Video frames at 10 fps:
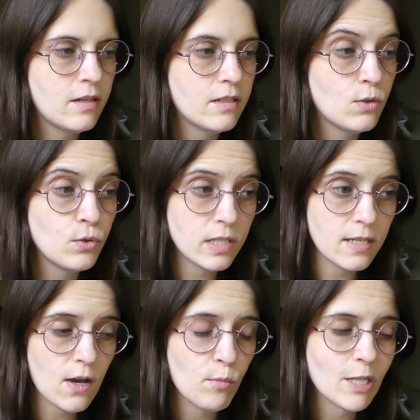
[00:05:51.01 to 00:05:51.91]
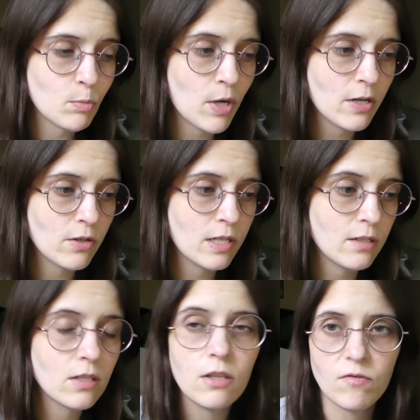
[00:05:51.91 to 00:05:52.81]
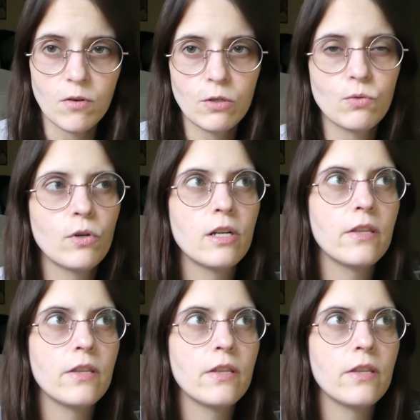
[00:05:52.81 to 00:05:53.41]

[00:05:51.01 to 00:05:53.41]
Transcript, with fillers: to see how much better it is than the first one,